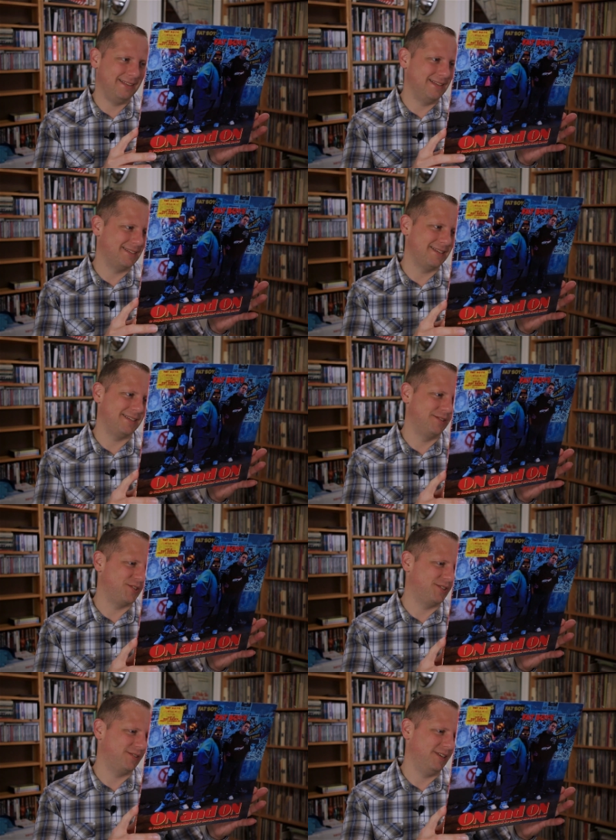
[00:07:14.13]
this is
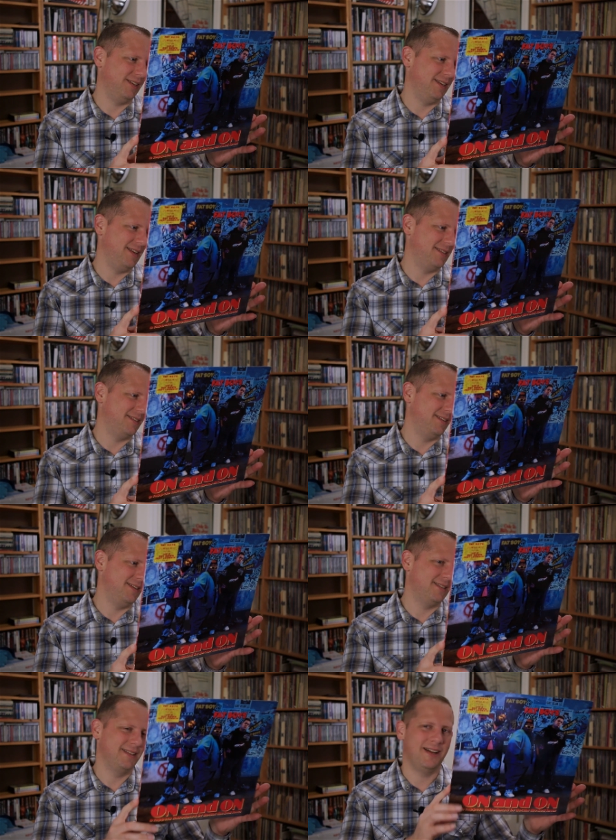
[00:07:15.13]
just it's
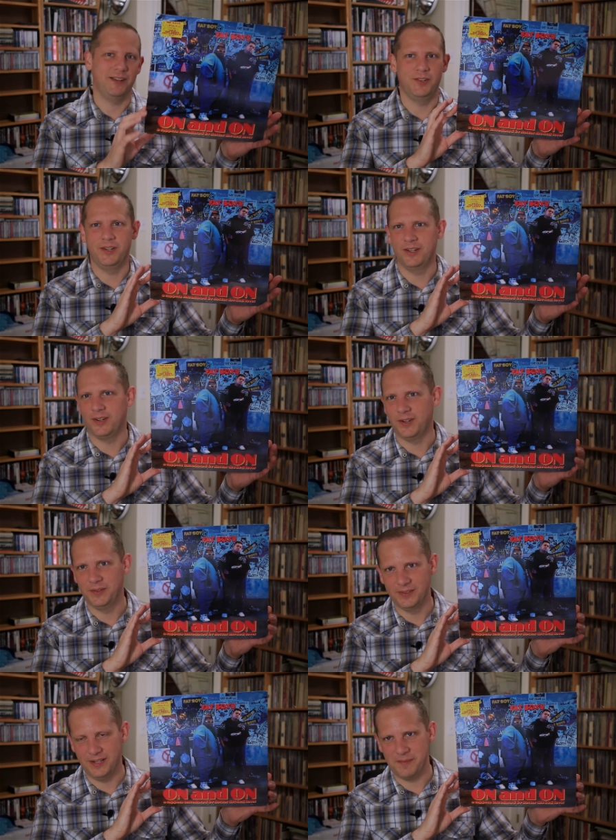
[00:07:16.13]
it's not good at
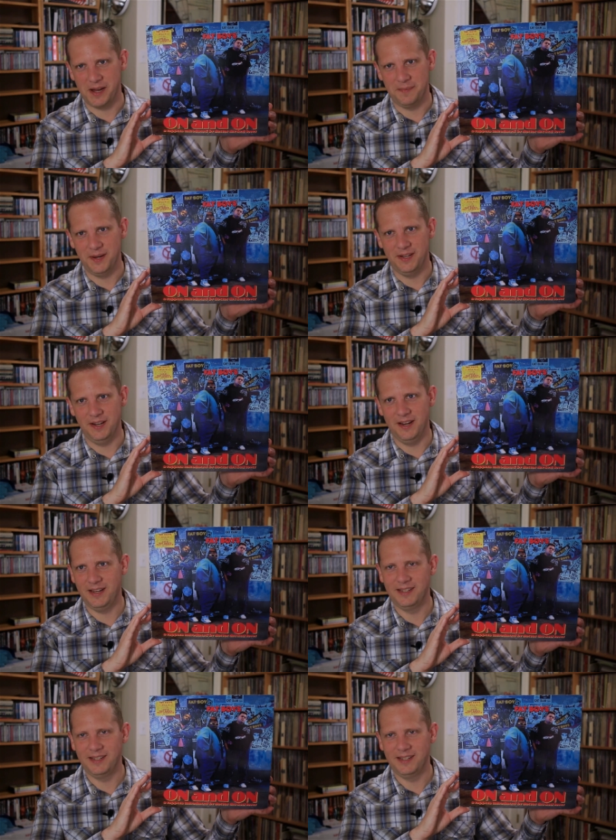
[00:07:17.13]
all in my opinion.